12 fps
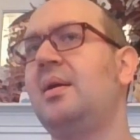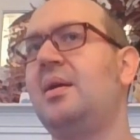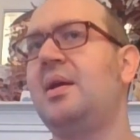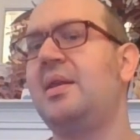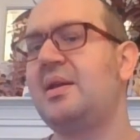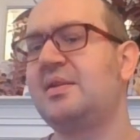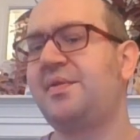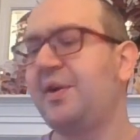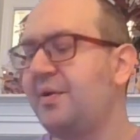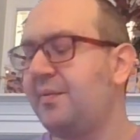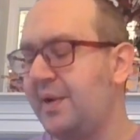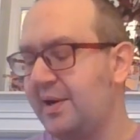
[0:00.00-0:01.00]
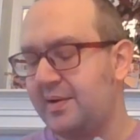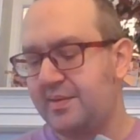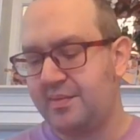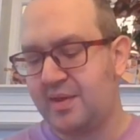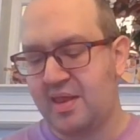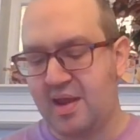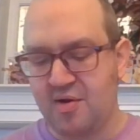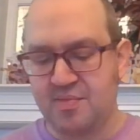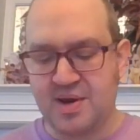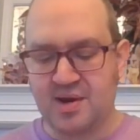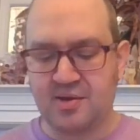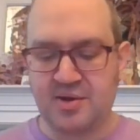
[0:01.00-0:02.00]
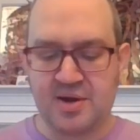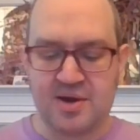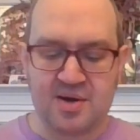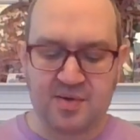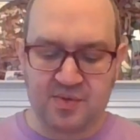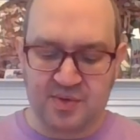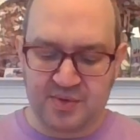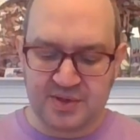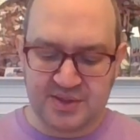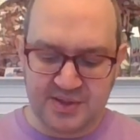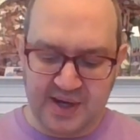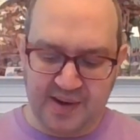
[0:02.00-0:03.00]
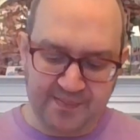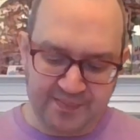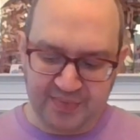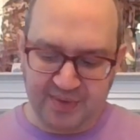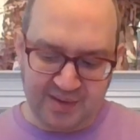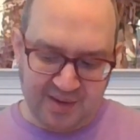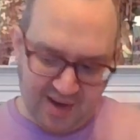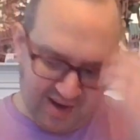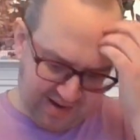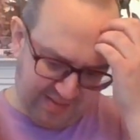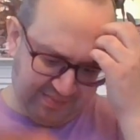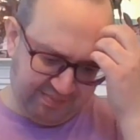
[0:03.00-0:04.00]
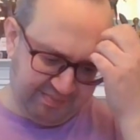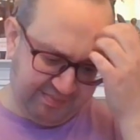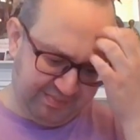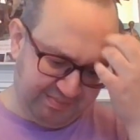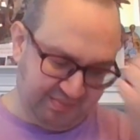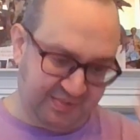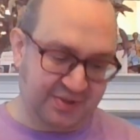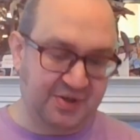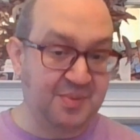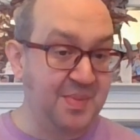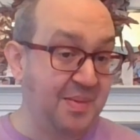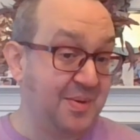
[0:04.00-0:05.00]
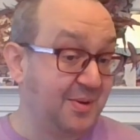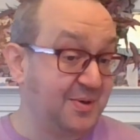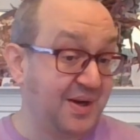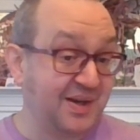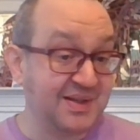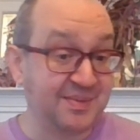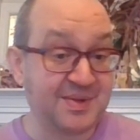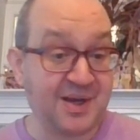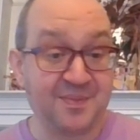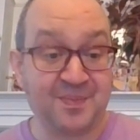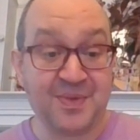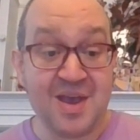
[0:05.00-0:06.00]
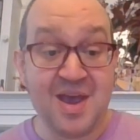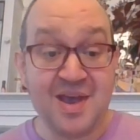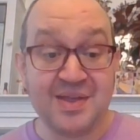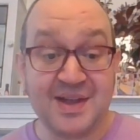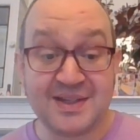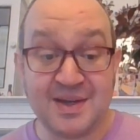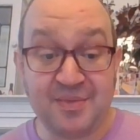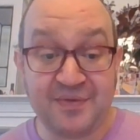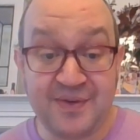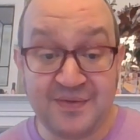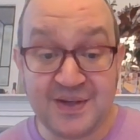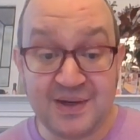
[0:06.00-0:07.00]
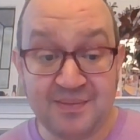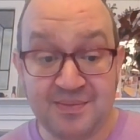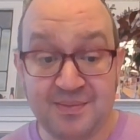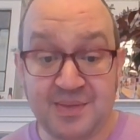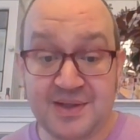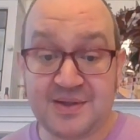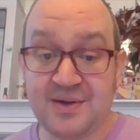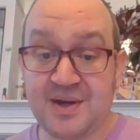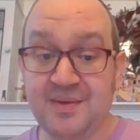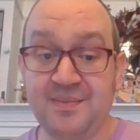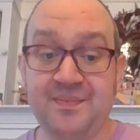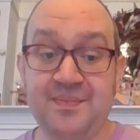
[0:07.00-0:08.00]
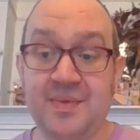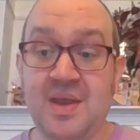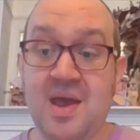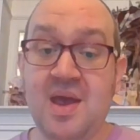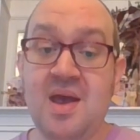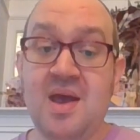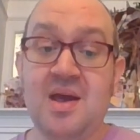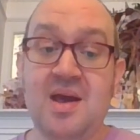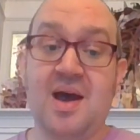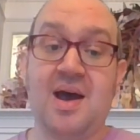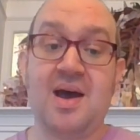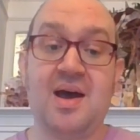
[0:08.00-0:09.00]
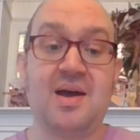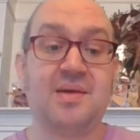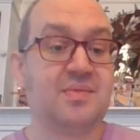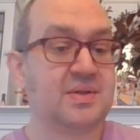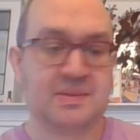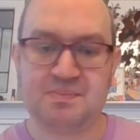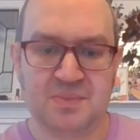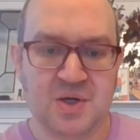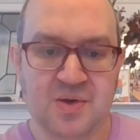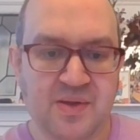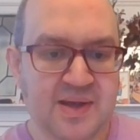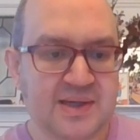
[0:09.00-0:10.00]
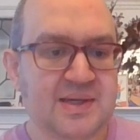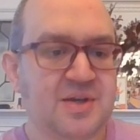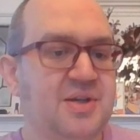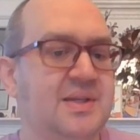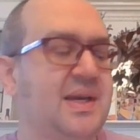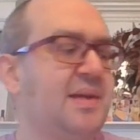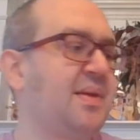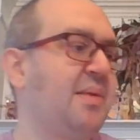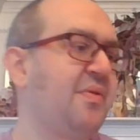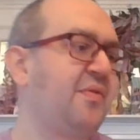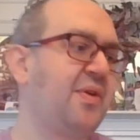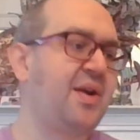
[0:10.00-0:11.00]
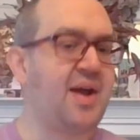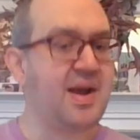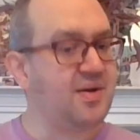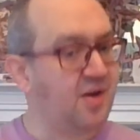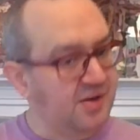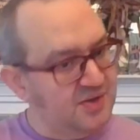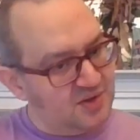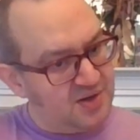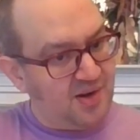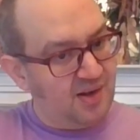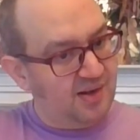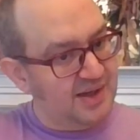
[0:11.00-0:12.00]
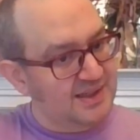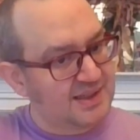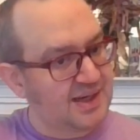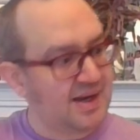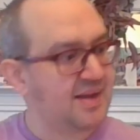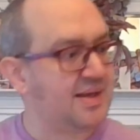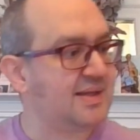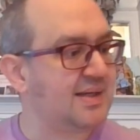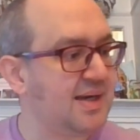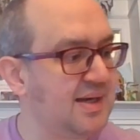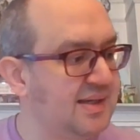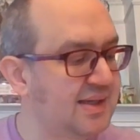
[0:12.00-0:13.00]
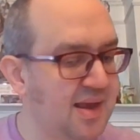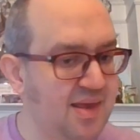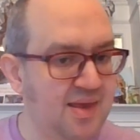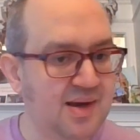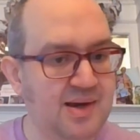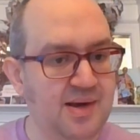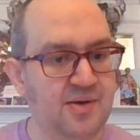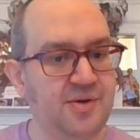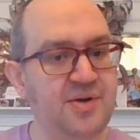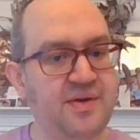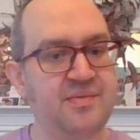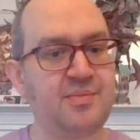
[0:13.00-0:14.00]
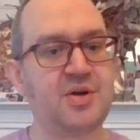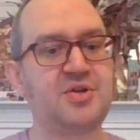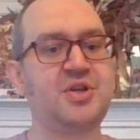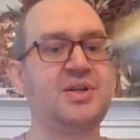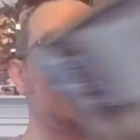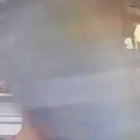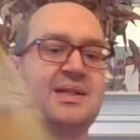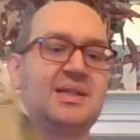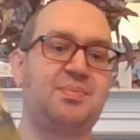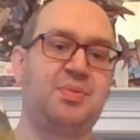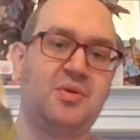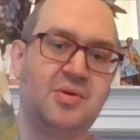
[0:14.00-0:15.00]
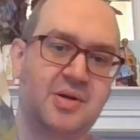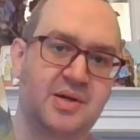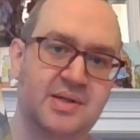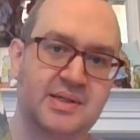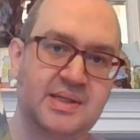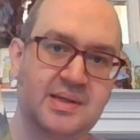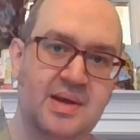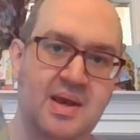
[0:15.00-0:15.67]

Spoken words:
and that's very weird that that would be included in a World War II game. Um, so maybe I'll try it sometime. That's number 50, Blitzkrieg. Was new to the list, I should say. Number 49, also new to the list. This is the Guild of Merchant Explorers.